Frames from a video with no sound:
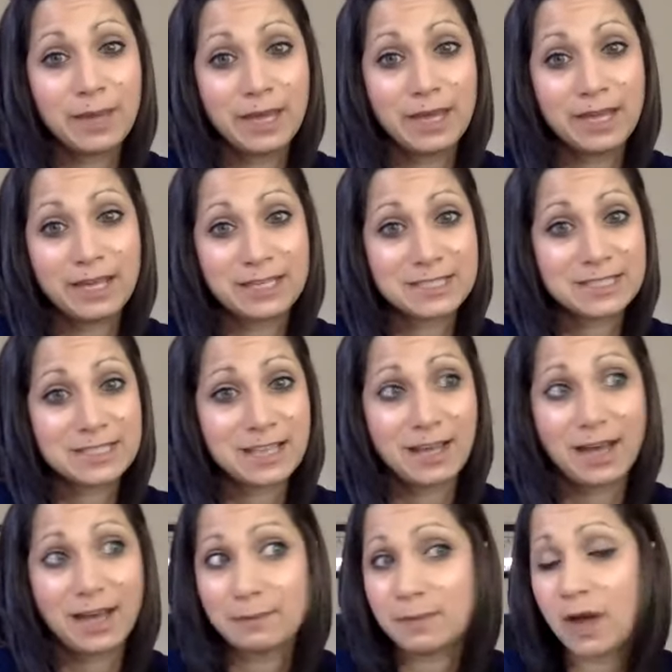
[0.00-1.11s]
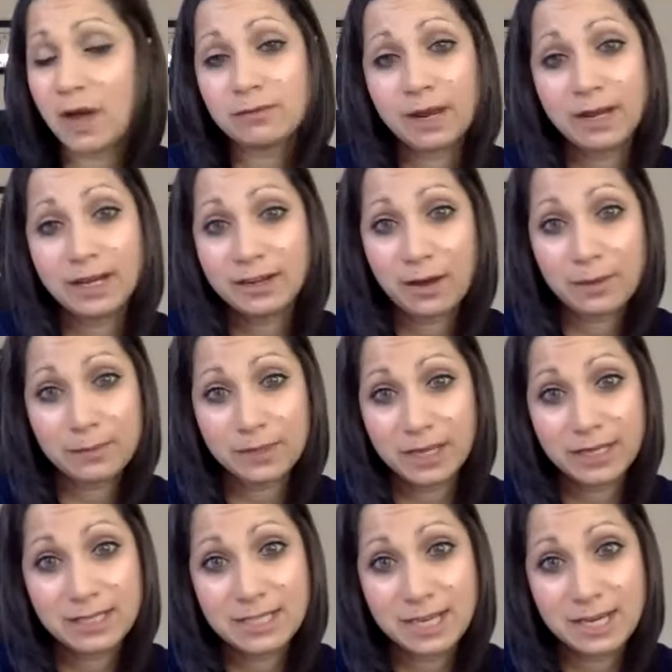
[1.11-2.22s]
and I'm not running
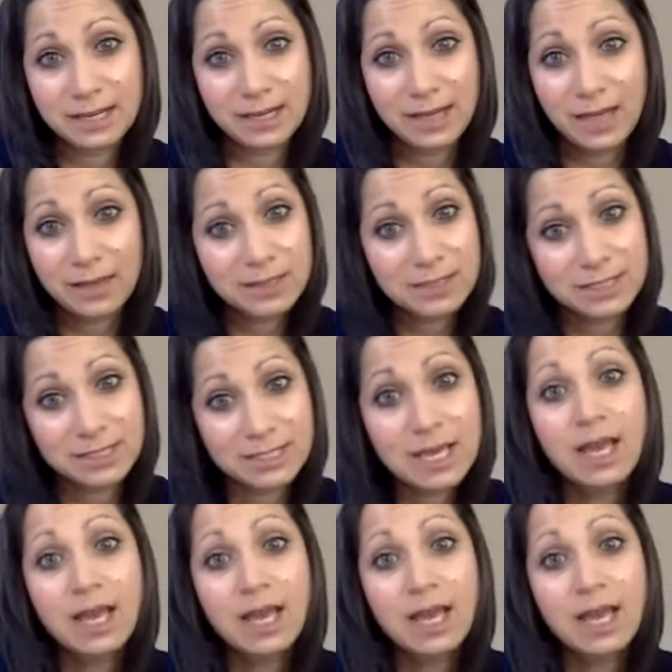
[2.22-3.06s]
complicated data analysis.